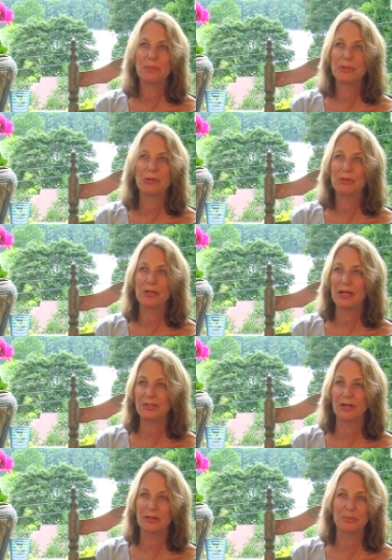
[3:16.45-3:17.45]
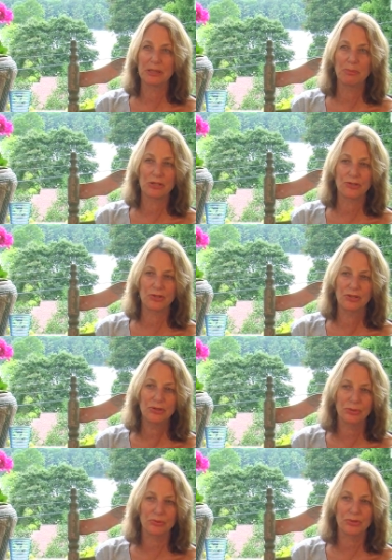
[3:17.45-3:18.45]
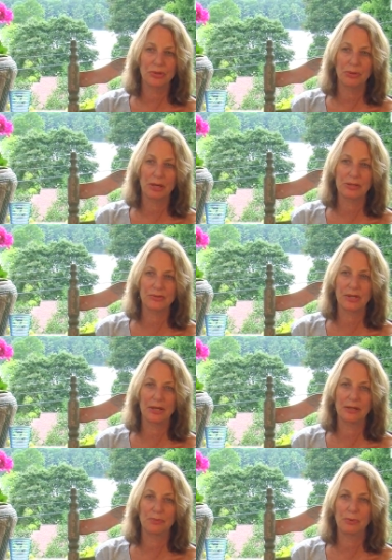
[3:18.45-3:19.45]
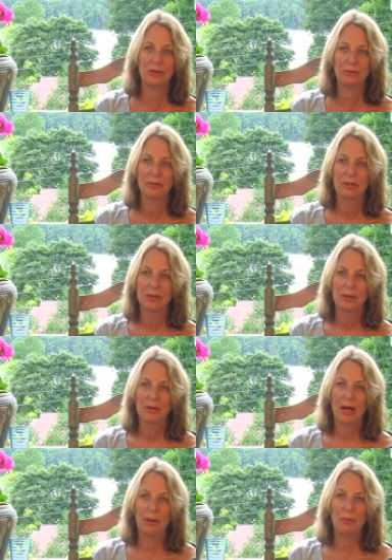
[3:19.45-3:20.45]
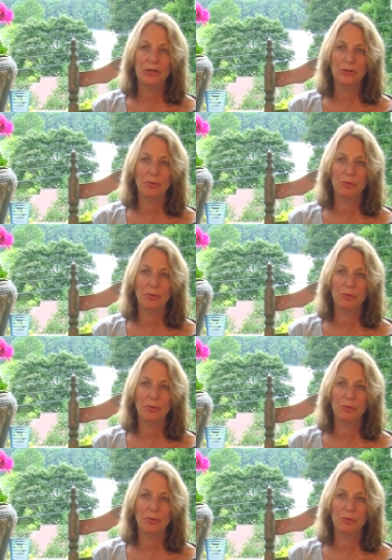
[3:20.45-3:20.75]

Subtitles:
up here and not terribly much to do. So I decided, well, I wonder